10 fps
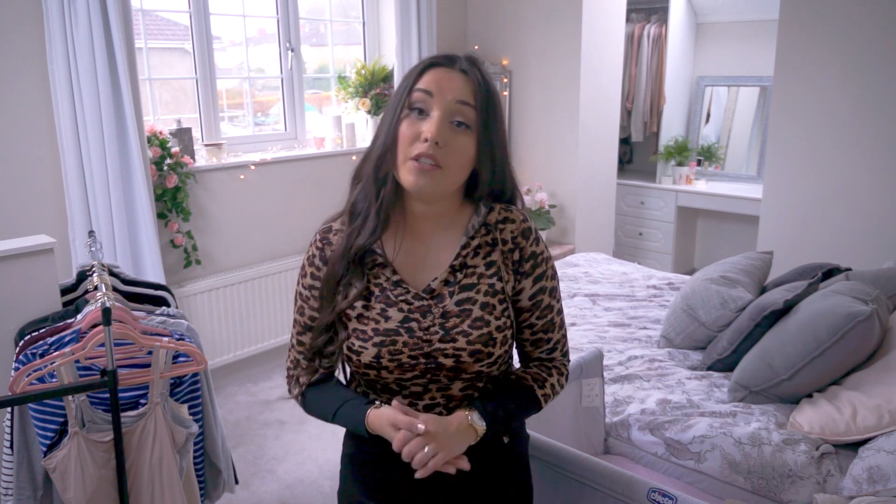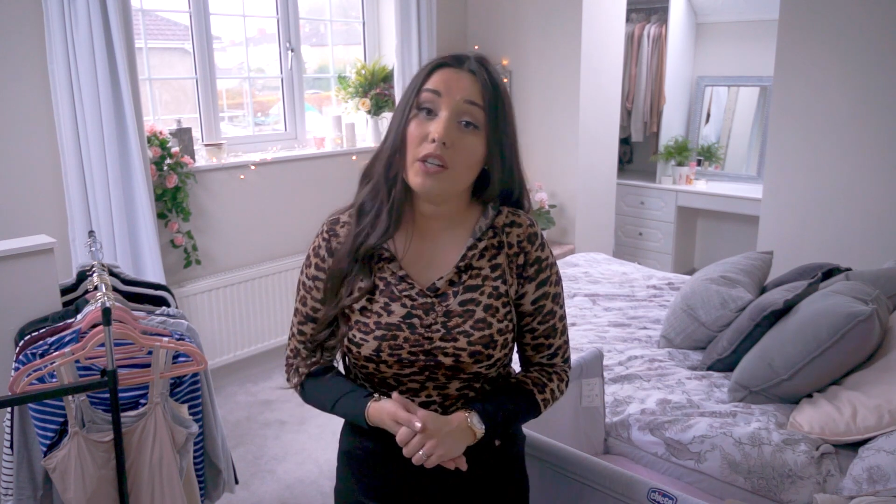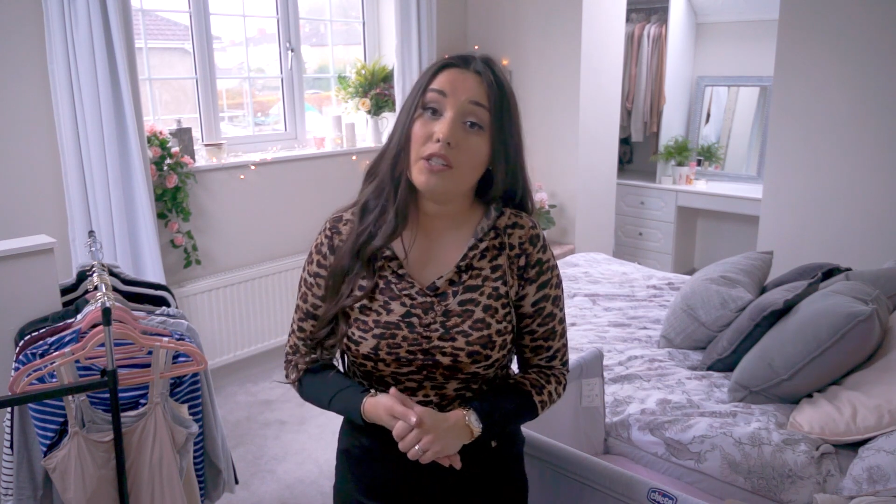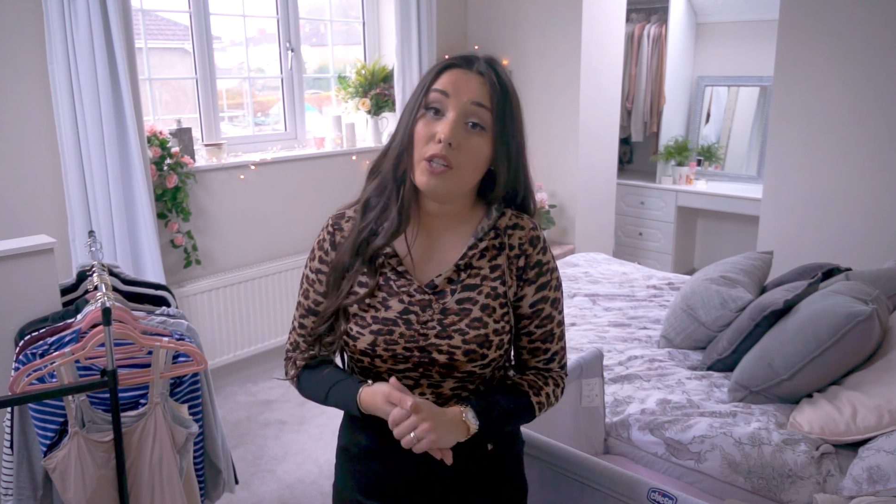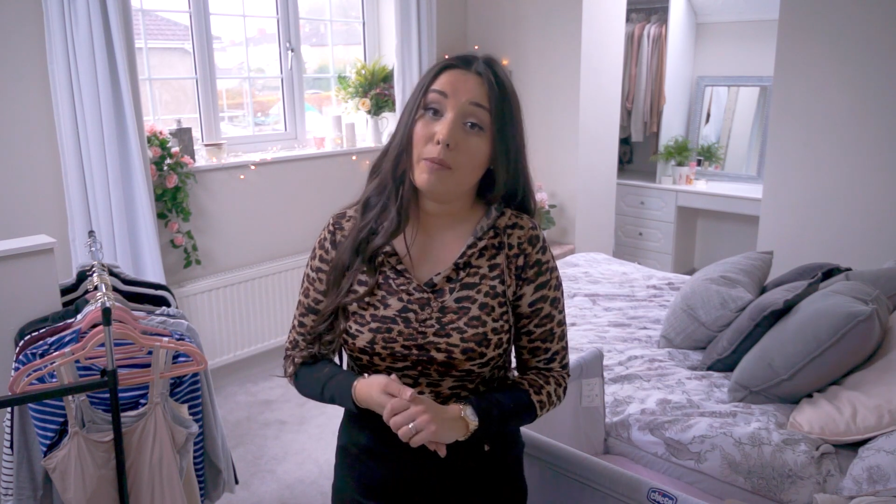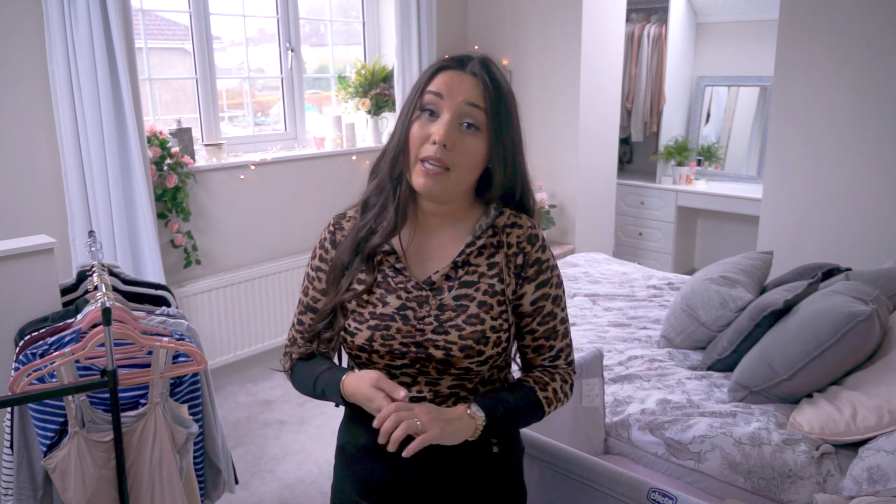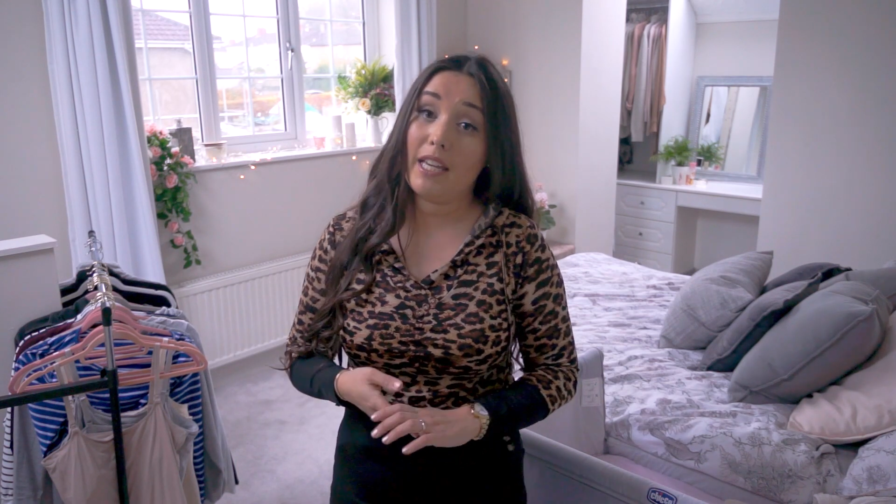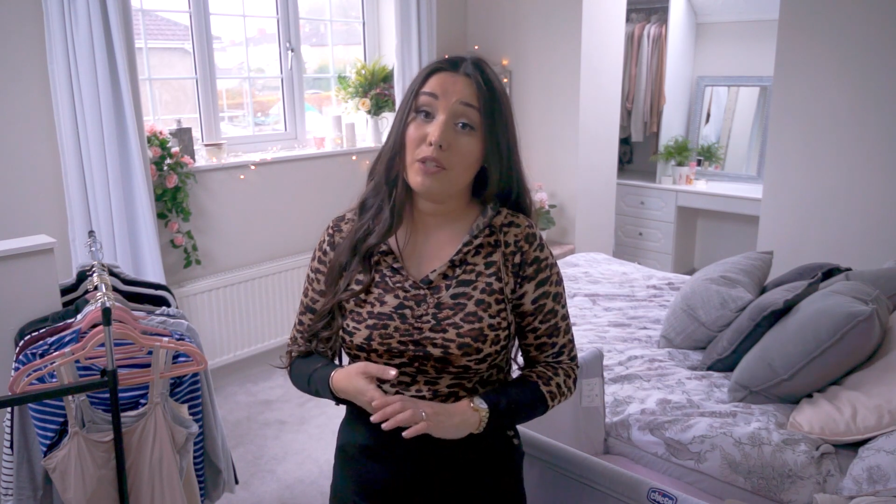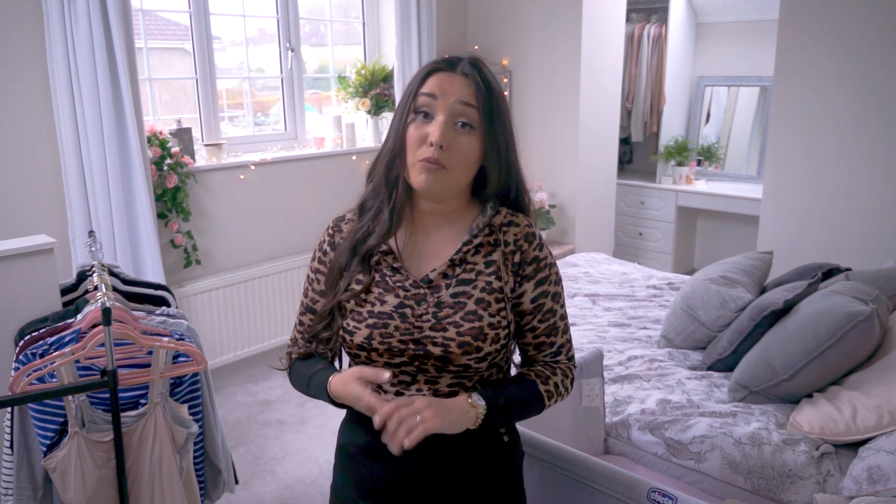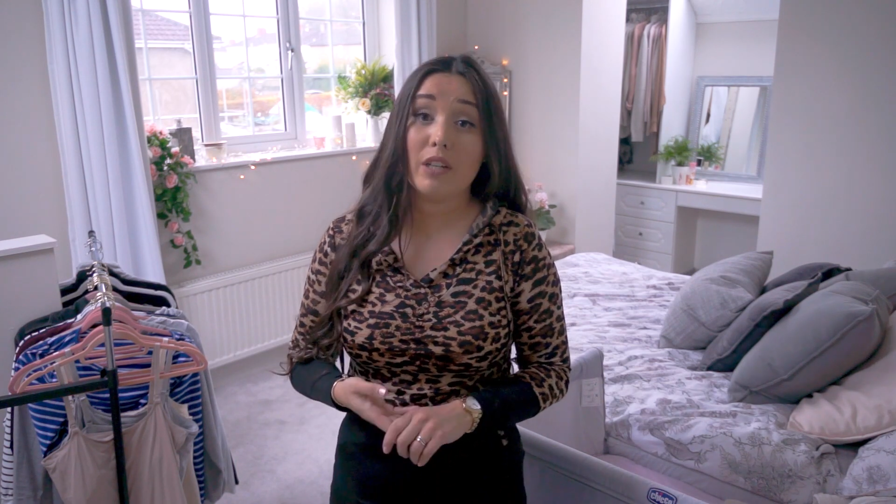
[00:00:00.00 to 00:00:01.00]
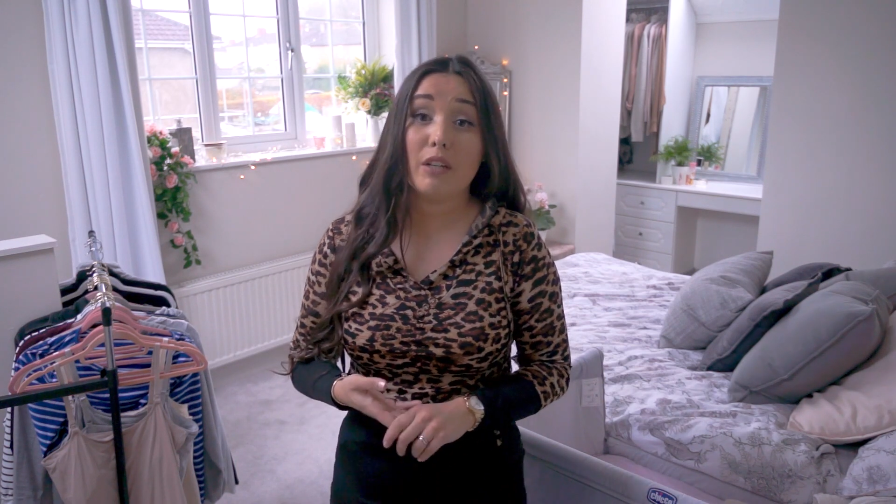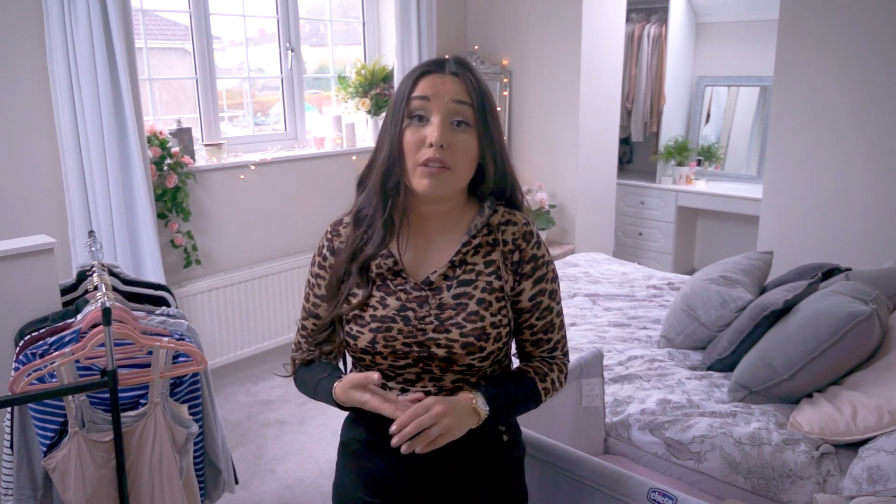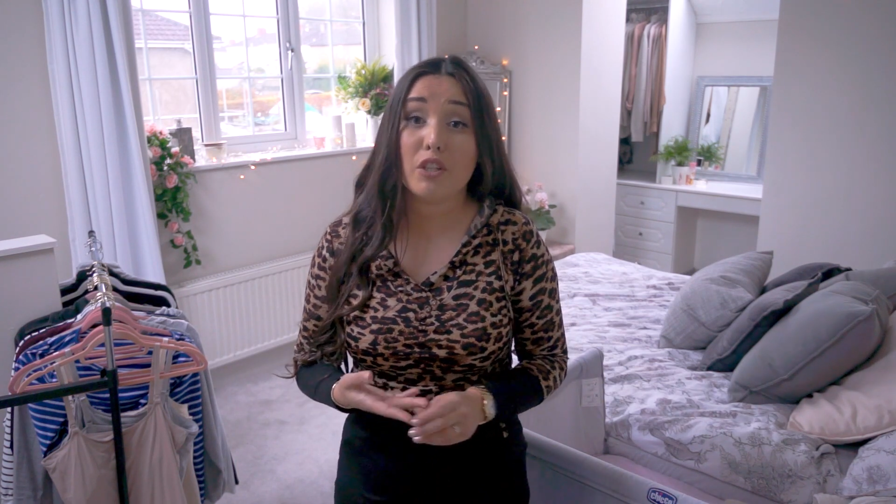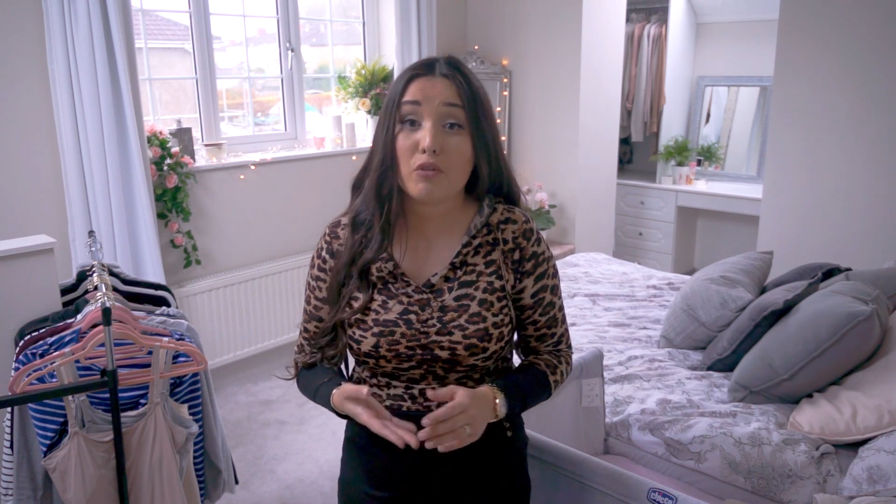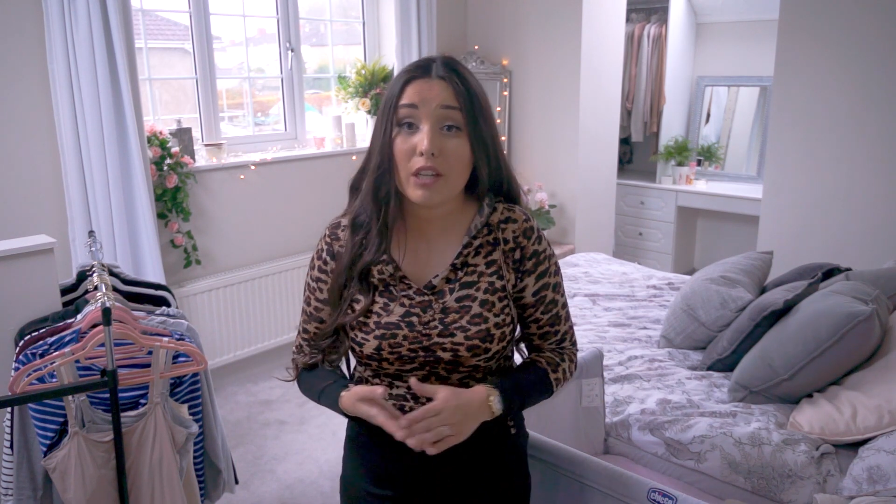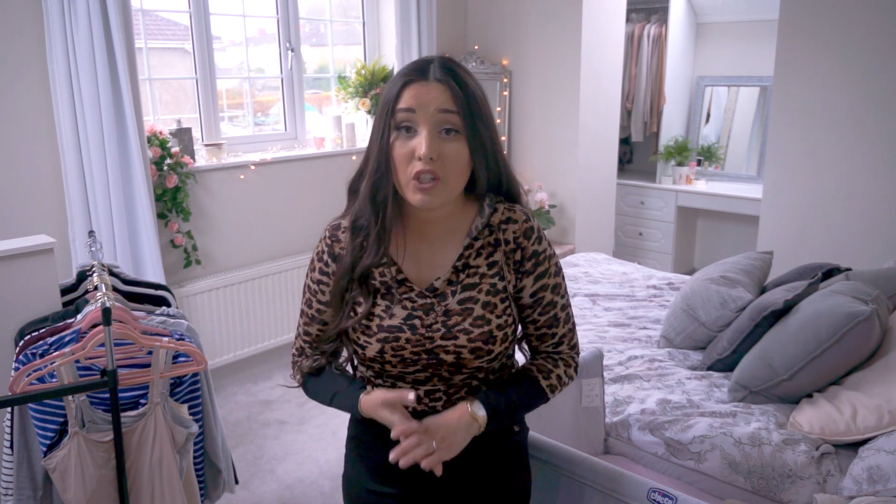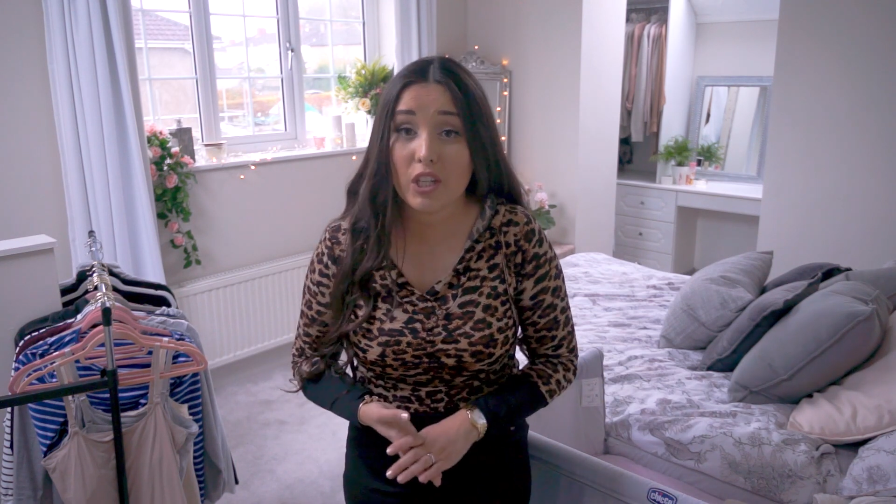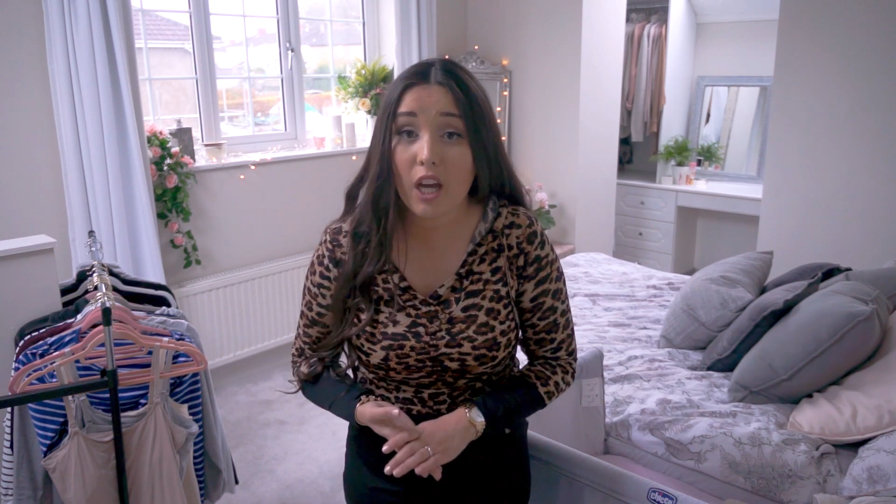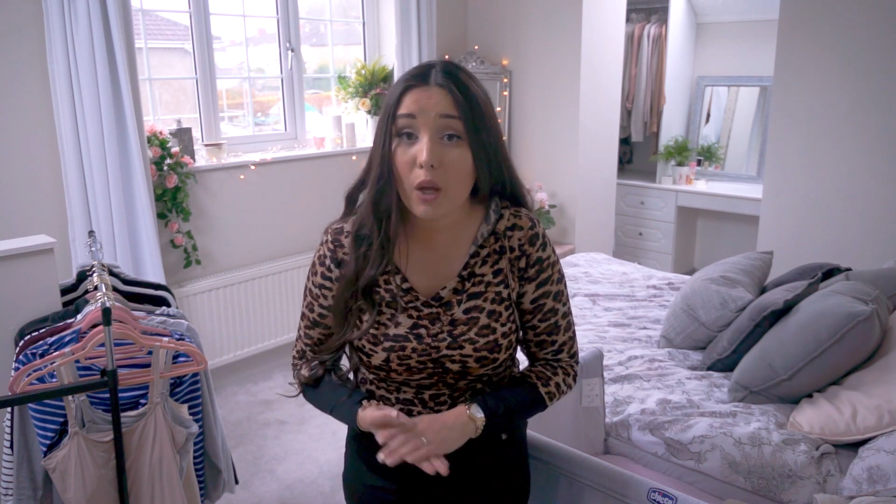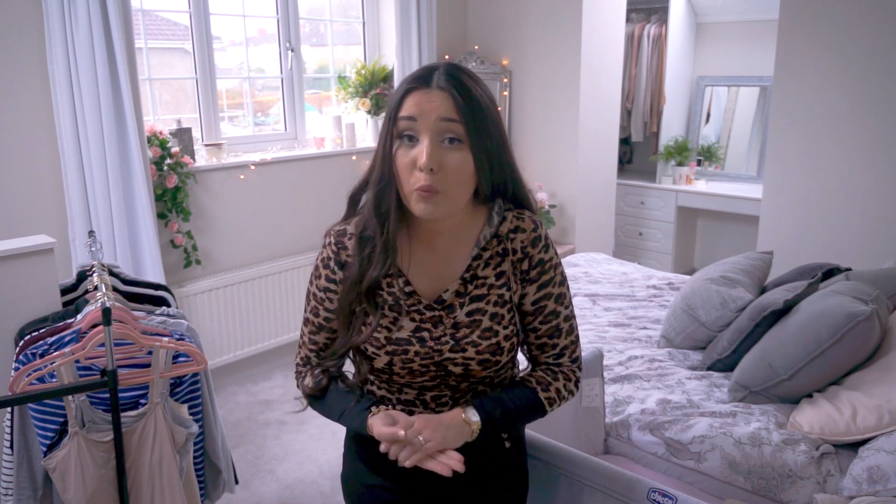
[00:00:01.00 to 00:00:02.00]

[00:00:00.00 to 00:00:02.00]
This item is really, really stretchy.